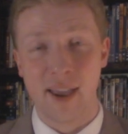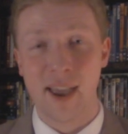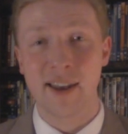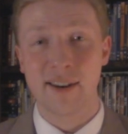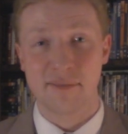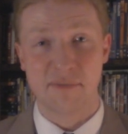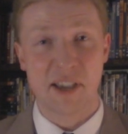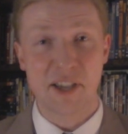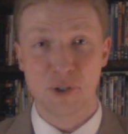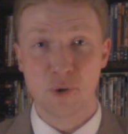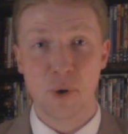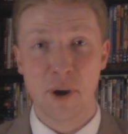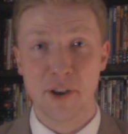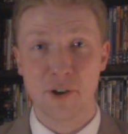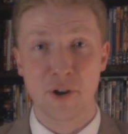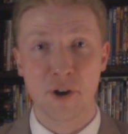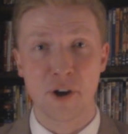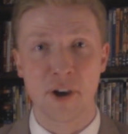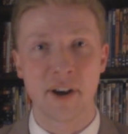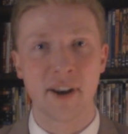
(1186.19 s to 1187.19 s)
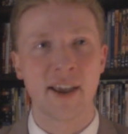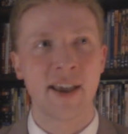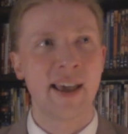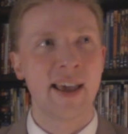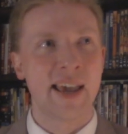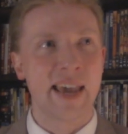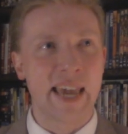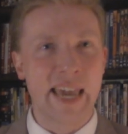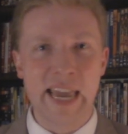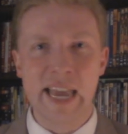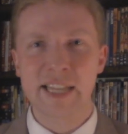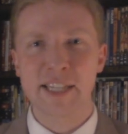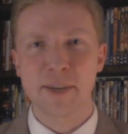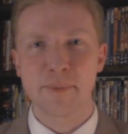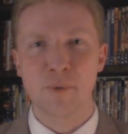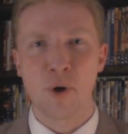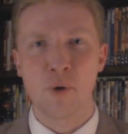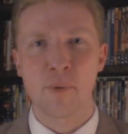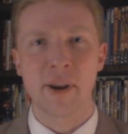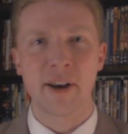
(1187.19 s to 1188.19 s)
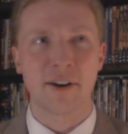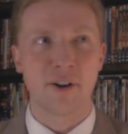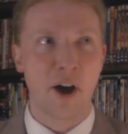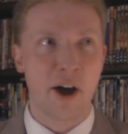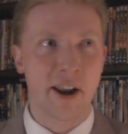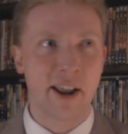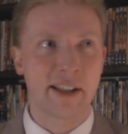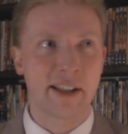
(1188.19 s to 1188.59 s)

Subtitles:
and he's quite good. He gets a moment not